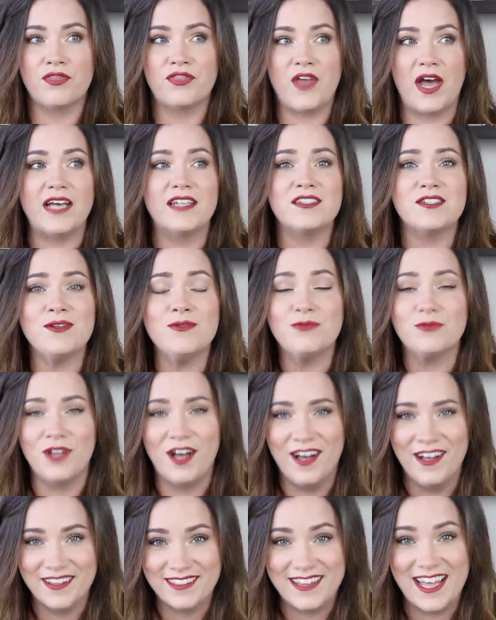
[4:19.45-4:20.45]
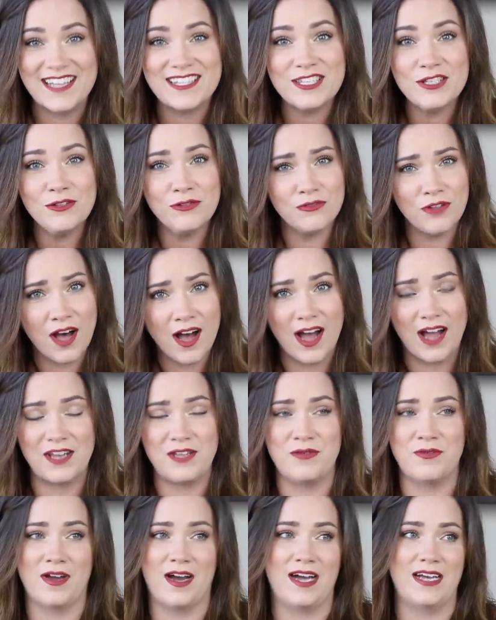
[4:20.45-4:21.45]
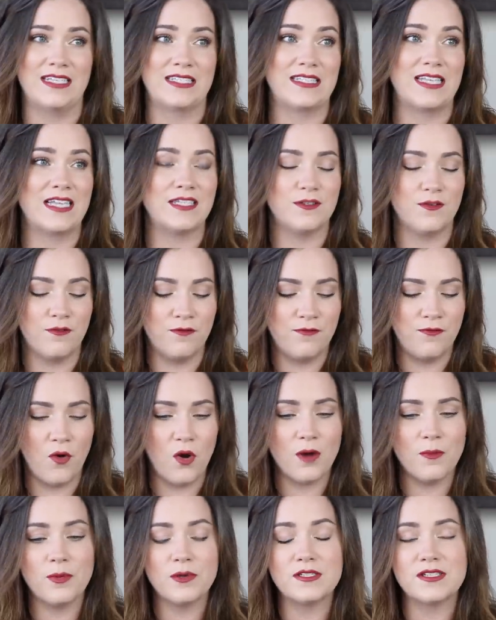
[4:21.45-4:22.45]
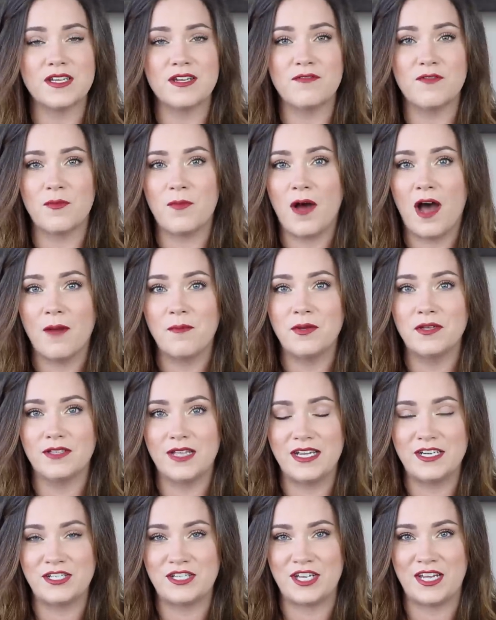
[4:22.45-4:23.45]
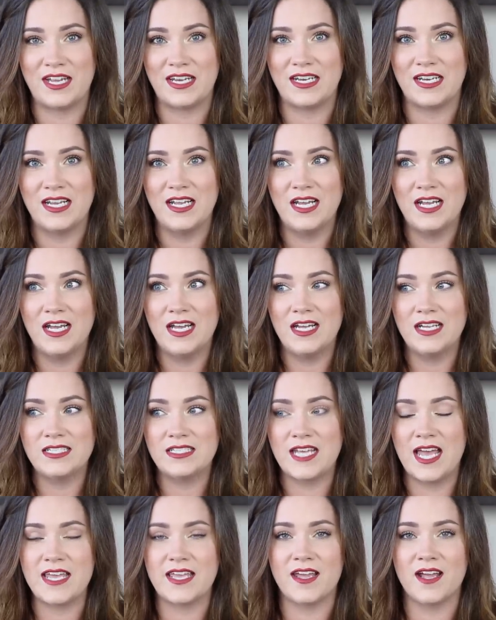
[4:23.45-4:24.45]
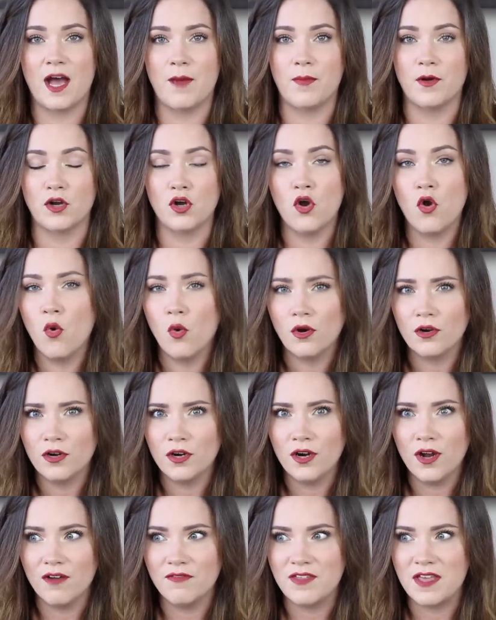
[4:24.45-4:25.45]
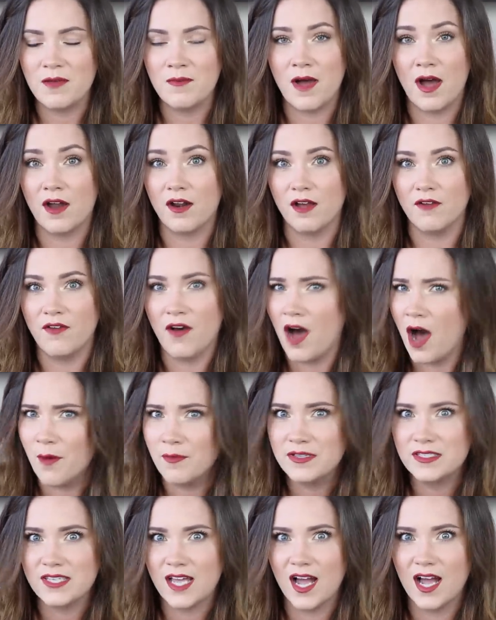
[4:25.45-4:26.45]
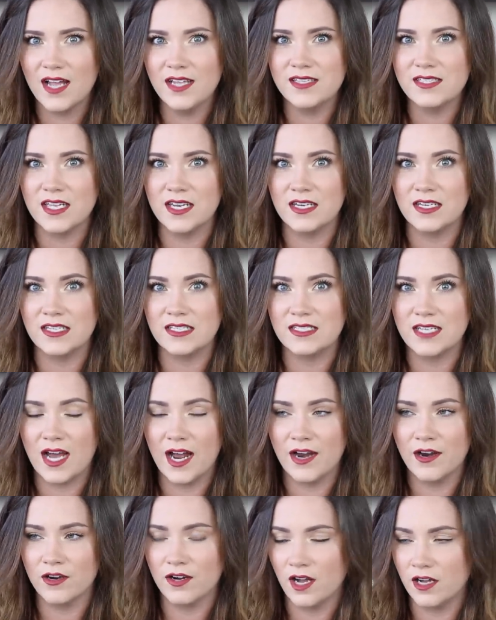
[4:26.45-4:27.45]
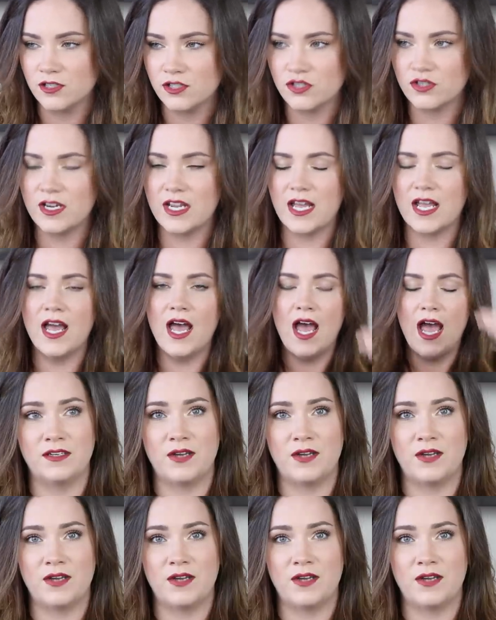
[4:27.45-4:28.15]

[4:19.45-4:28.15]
That's a lot. That's a lot, you guys. That's 4% of a population taking up a quarter of the amount of homicides in an entire country.